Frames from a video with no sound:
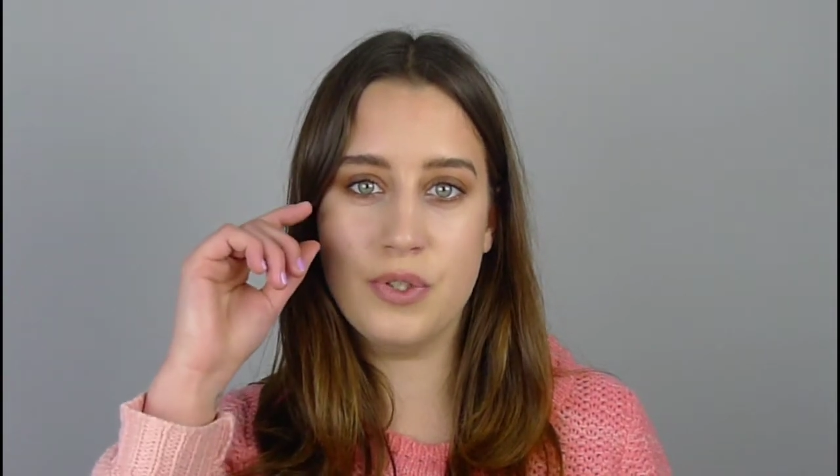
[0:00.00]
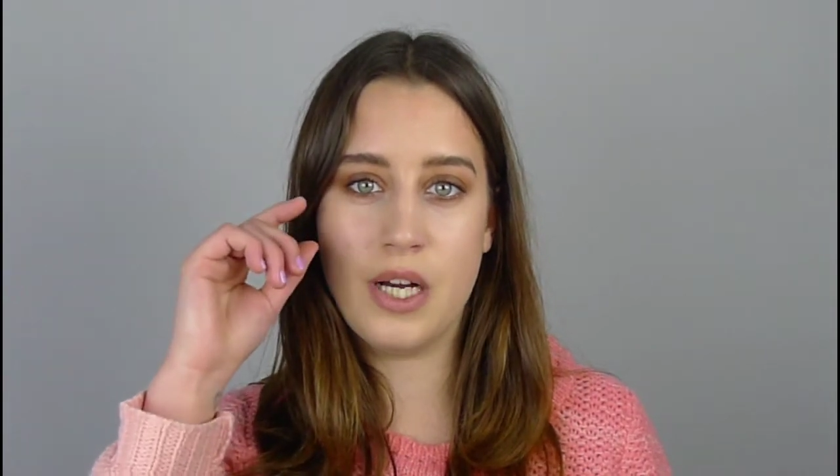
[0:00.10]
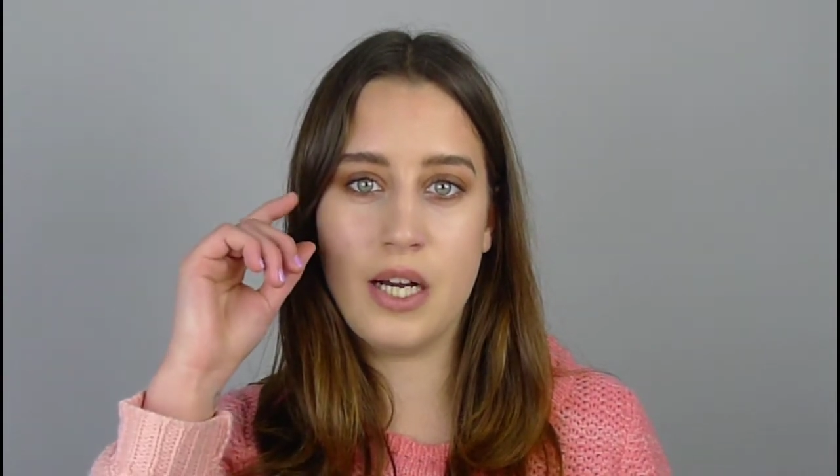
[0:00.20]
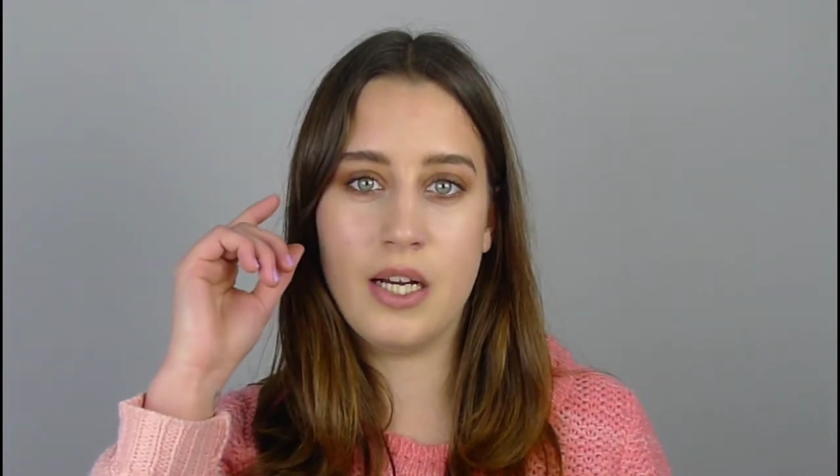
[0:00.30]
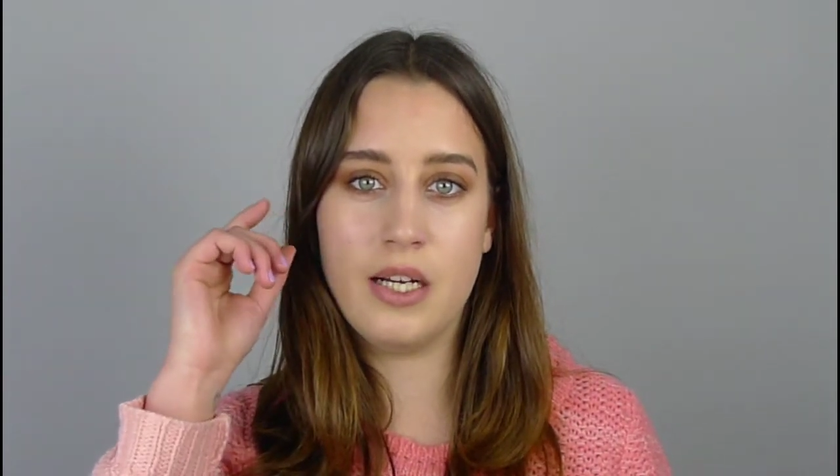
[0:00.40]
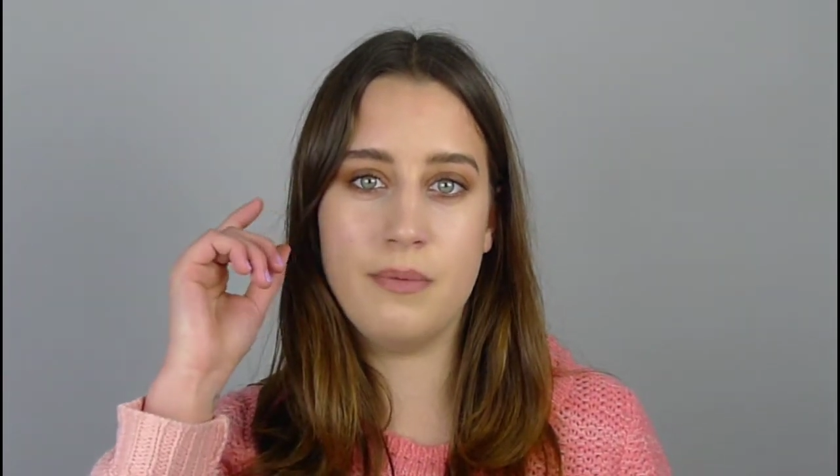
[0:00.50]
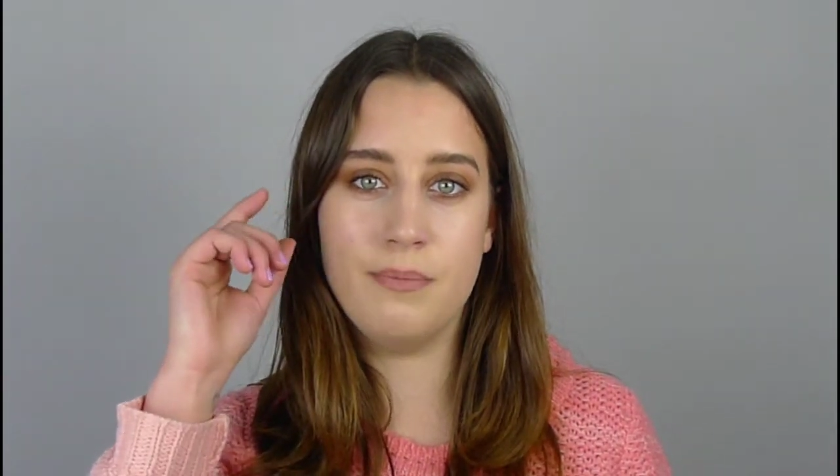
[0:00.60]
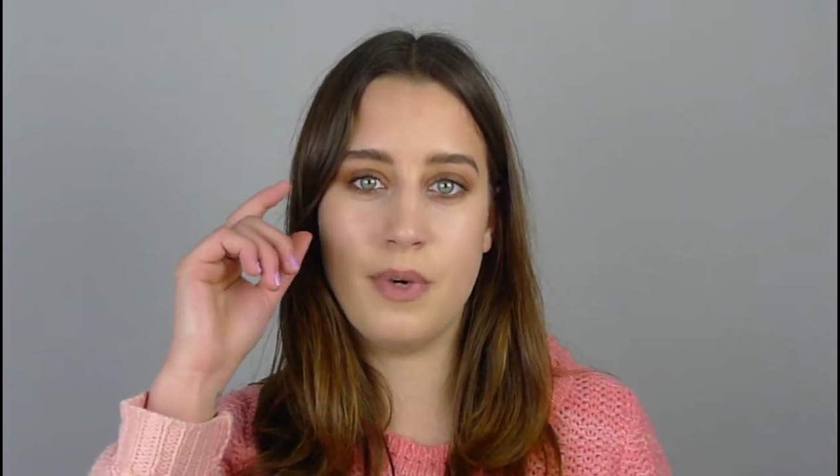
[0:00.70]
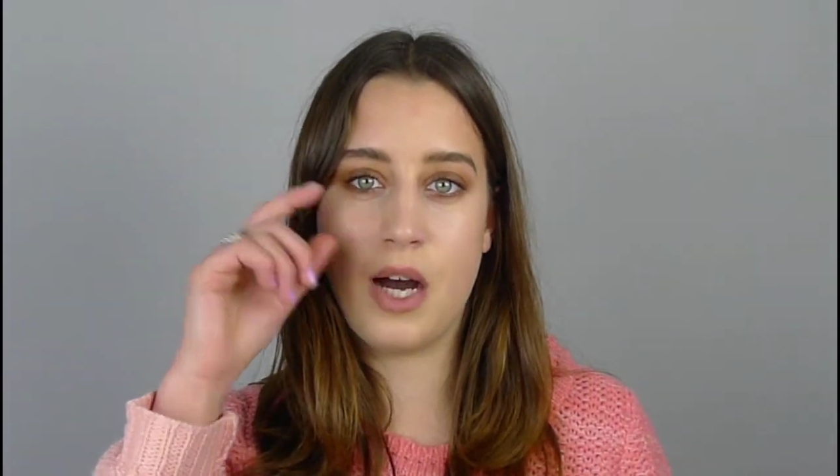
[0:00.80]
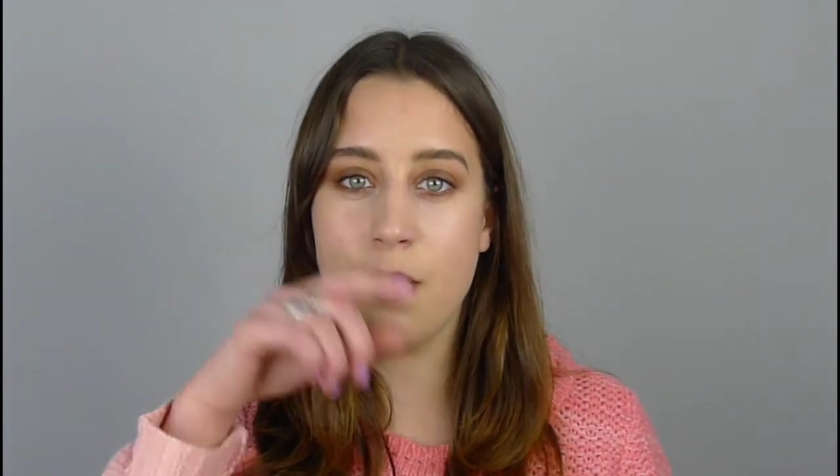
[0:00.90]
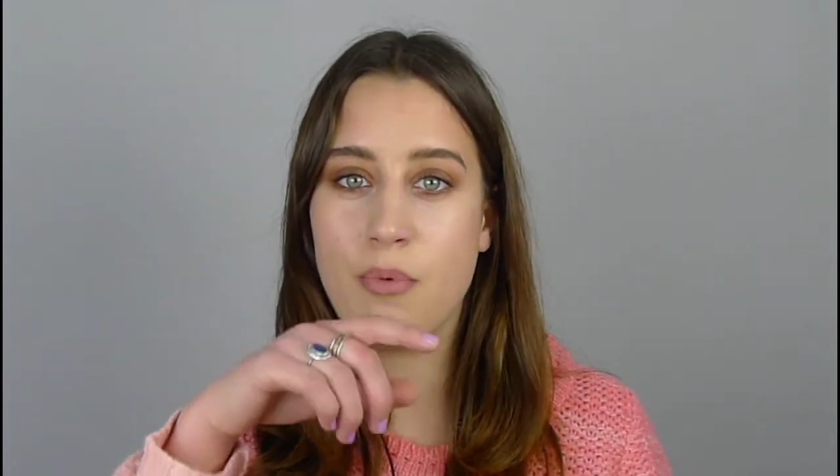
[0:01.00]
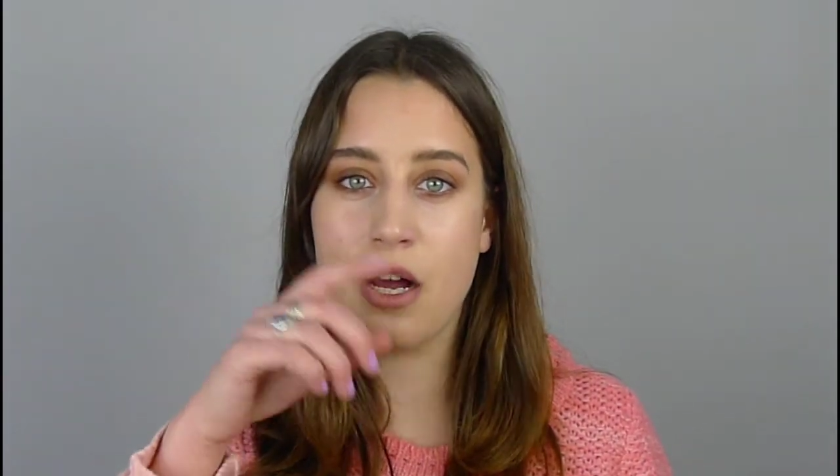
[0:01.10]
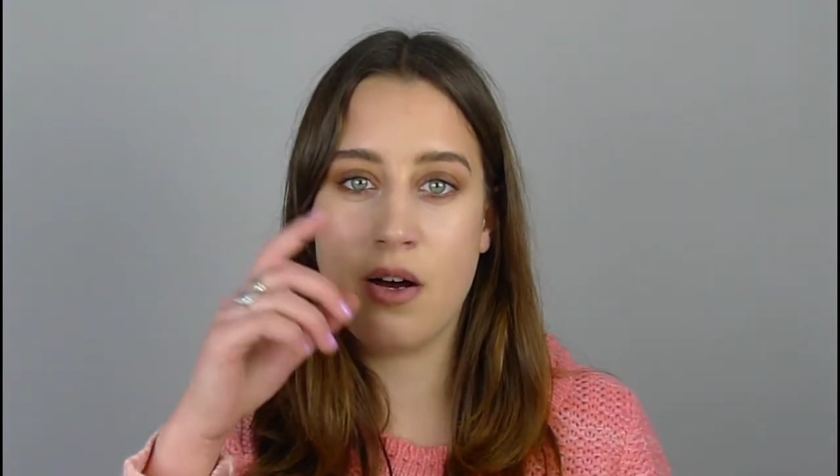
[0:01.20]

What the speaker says: eyebrow,